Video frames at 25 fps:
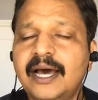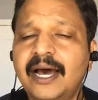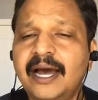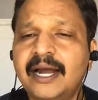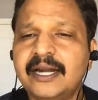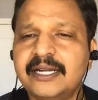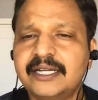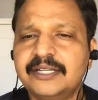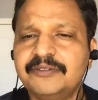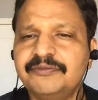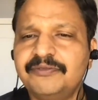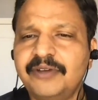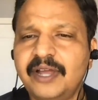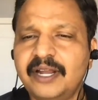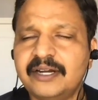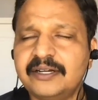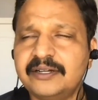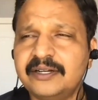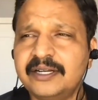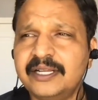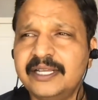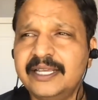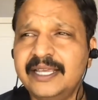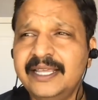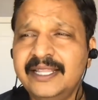
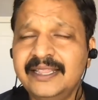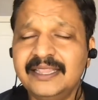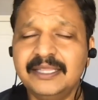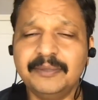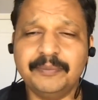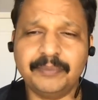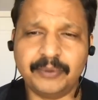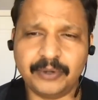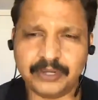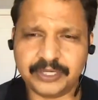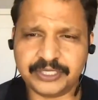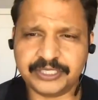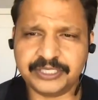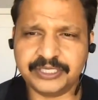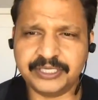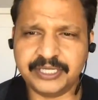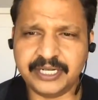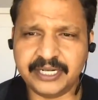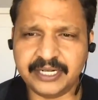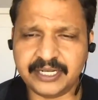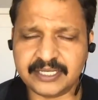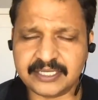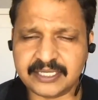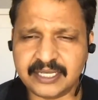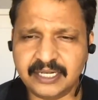artifactory in the production
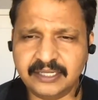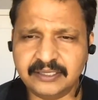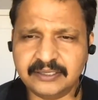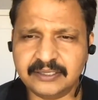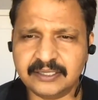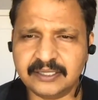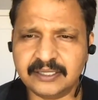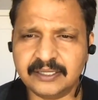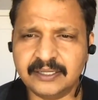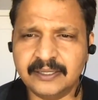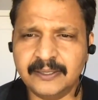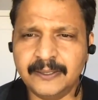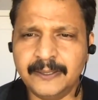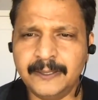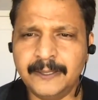data center